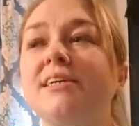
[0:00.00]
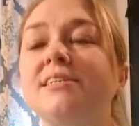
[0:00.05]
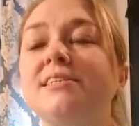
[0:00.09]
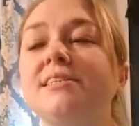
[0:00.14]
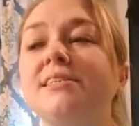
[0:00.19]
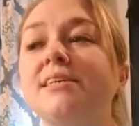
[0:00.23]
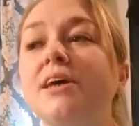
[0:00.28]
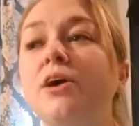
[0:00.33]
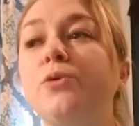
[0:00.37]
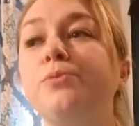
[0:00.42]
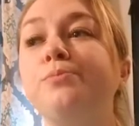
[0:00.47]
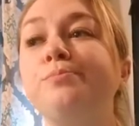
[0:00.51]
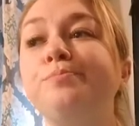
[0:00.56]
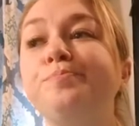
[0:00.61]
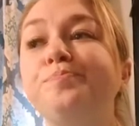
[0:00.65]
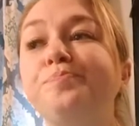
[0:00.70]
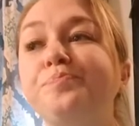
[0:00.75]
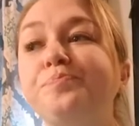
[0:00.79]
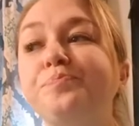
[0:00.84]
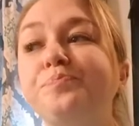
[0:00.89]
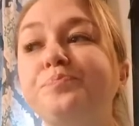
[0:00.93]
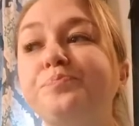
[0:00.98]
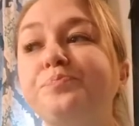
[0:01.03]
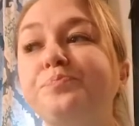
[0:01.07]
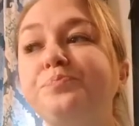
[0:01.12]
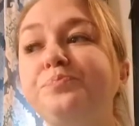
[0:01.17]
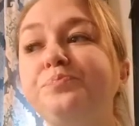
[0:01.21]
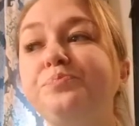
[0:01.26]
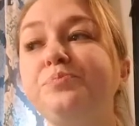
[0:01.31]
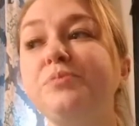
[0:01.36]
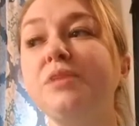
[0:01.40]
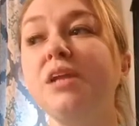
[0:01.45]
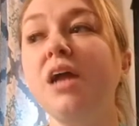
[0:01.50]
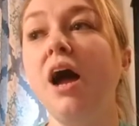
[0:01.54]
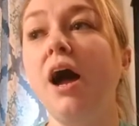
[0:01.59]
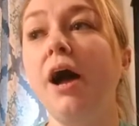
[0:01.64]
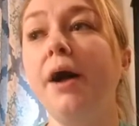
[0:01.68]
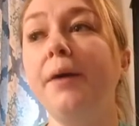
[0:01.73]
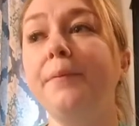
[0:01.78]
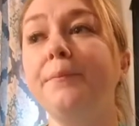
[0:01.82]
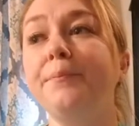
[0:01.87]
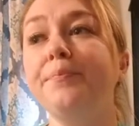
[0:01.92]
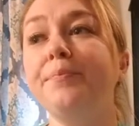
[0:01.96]
And so,
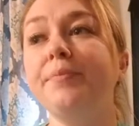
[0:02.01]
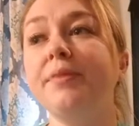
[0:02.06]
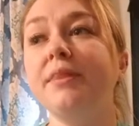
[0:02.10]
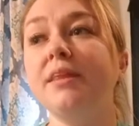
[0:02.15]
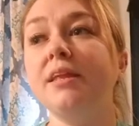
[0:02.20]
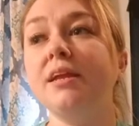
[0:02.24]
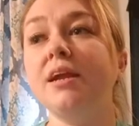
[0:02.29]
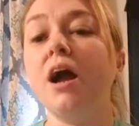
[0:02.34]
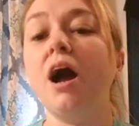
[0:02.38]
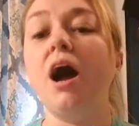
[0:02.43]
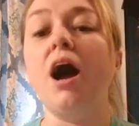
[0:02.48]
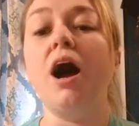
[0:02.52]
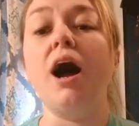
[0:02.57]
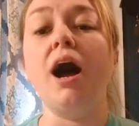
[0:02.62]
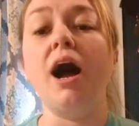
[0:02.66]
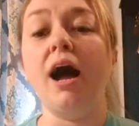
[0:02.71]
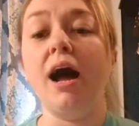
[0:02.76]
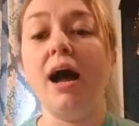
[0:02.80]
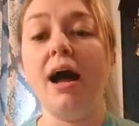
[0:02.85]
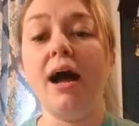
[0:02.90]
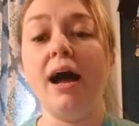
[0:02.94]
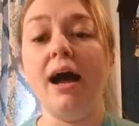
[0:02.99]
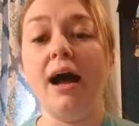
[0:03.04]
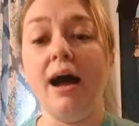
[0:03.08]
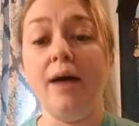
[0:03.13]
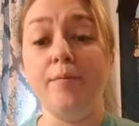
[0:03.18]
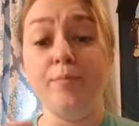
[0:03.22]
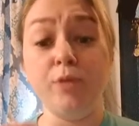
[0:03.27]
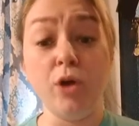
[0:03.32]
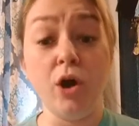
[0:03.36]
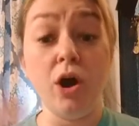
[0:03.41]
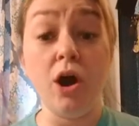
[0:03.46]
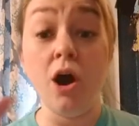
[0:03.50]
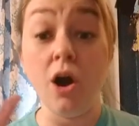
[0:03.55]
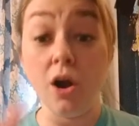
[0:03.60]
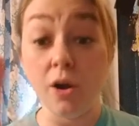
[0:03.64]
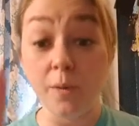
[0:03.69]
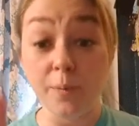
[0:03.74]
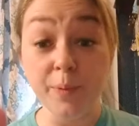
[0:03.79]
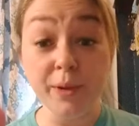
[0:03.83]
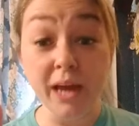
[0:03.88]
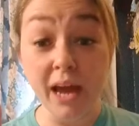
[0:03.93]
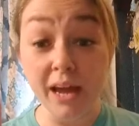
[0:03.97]
um, I, I'm not
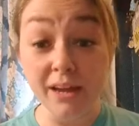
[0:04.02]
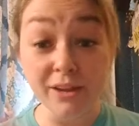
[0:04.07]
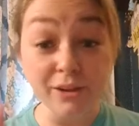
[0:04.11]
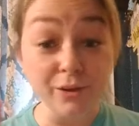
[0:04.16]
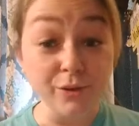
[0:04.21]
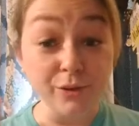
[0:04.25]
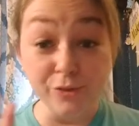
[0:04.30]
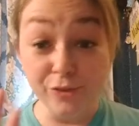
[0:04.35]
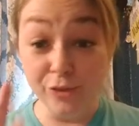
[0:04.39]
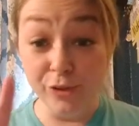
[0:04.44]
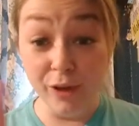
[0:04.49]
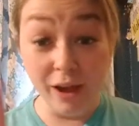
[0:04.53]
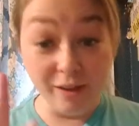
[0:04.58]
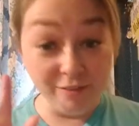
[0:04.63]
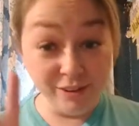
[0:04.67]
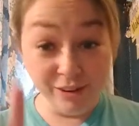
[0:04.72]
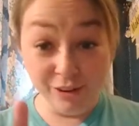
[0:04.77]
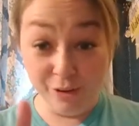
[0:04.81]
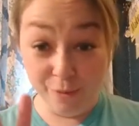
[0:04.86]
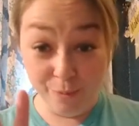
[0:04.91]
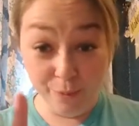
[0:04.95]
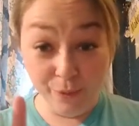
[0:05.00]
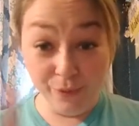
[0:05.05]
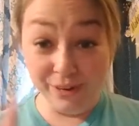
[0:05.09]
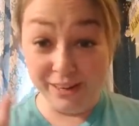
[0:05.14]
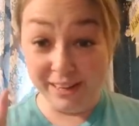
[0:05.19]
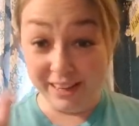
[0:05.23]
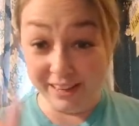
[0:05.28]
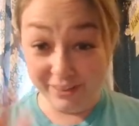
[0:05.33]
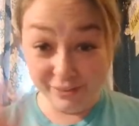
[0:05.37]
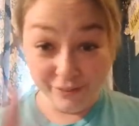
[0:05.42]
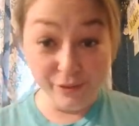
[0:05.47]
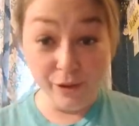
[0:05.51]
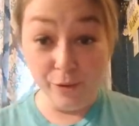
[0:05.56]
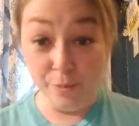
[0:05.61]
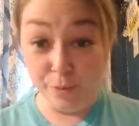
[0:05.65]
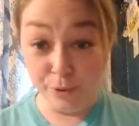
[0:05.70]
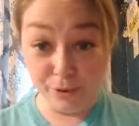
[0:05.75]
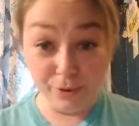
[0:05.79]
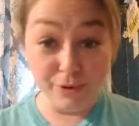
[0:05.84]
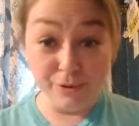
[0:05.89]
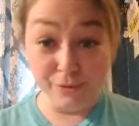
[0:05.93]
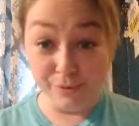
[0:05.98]
harping at you if you have a newborn to get your
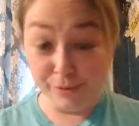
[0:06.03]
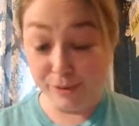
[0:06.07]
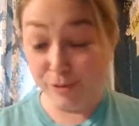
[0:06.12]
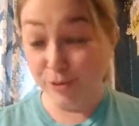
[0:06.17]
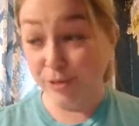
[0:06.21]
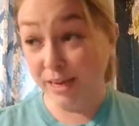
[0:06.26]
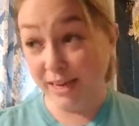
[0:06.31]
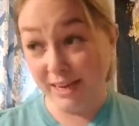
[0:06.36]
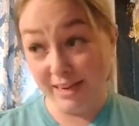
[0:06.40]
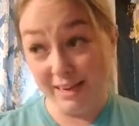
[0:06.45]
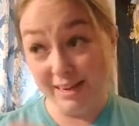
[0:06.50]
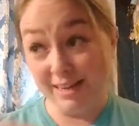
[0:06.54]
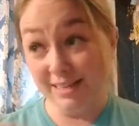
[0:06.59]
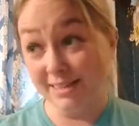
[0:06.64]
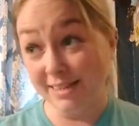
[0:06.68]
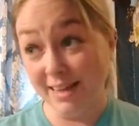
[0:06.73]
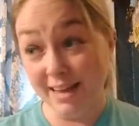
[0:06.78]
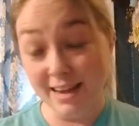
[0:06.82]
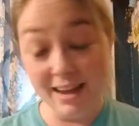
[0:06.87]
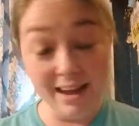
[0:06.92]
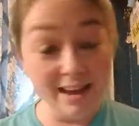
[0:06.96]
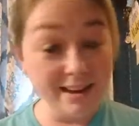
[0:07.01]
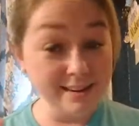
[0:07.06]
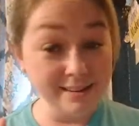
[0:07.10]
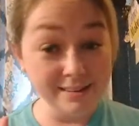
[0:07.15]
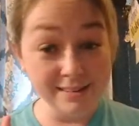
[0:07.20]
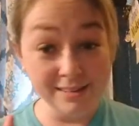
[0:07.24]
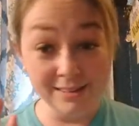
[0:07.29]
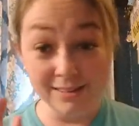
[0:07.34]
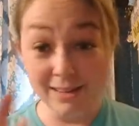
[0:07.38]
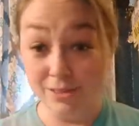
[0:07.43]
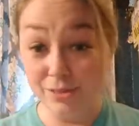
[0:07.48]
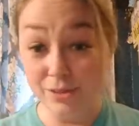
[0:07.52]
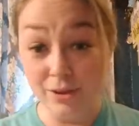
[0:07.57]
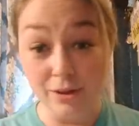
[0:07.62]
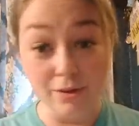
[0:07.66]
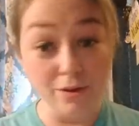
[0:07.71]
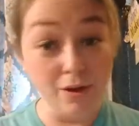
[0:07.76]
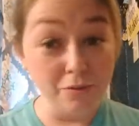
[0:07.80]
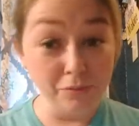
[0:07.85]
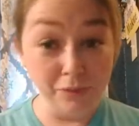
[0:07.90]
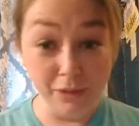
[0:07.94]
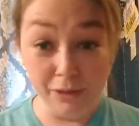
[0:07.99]
newborn on a routine because they kind of set
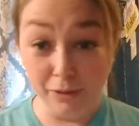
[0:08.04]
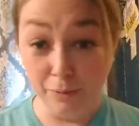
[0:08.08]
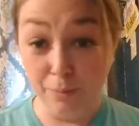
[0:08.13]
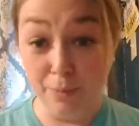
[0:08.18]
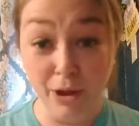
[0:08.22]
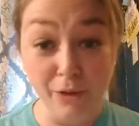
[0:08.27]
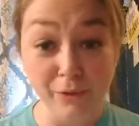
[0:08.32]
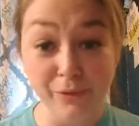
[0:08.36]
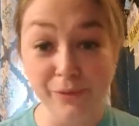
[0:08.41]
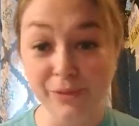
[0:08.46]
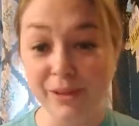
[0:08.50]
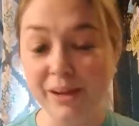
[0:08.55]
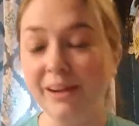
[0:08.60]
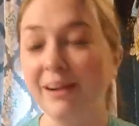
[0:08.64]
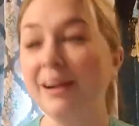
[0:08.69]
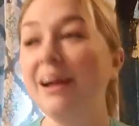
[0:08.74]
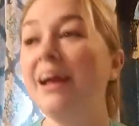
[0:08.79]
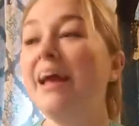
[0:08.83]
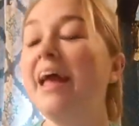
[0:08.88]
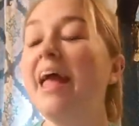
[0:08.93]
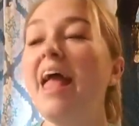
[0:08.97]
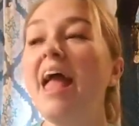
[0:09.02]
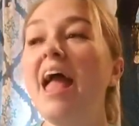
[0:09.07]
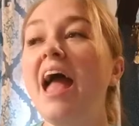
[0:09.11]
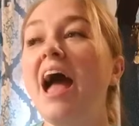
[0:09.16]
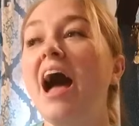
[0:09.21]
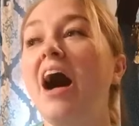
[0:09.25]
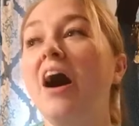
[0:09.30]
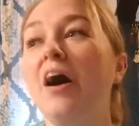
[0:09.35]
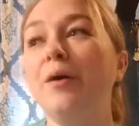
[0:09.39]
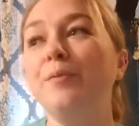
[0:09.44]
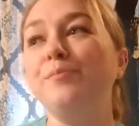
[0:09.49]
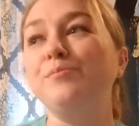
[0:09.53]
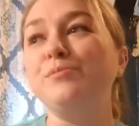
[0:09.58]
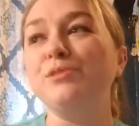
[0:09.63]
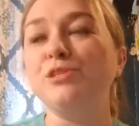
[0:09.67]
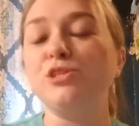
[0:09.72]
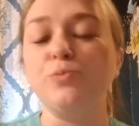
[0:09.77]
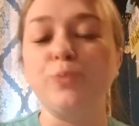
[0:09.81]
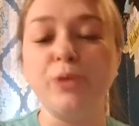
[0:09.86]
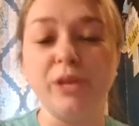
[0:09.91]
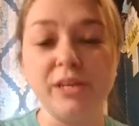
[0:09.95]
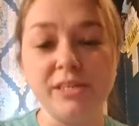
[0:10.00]
their own little mold there. Um,
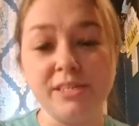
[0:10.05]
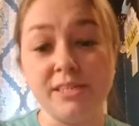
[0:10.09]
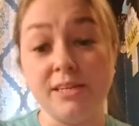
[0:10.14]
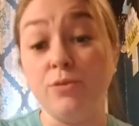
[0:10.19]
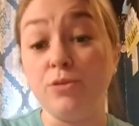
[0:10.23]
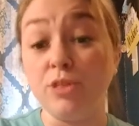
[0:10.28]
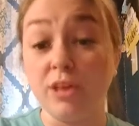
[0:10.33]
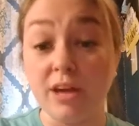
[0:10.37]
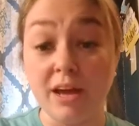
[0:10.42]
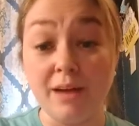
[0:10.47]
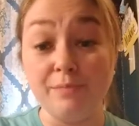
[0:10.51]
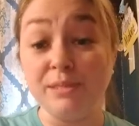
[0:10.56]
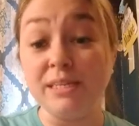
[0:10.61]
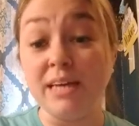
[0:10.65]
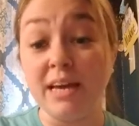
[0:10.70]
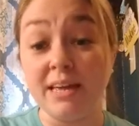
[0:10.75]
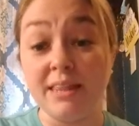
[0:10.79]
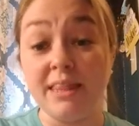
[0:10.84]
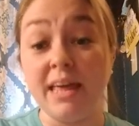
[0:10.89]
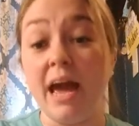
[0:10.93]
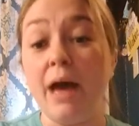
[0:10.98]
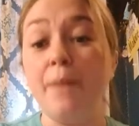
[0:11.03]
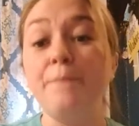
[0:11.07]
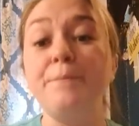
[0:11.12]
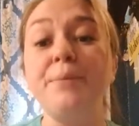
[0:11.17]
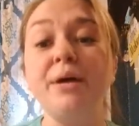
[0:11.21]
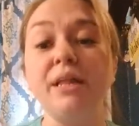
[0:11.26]
so please don't think I'm saying that.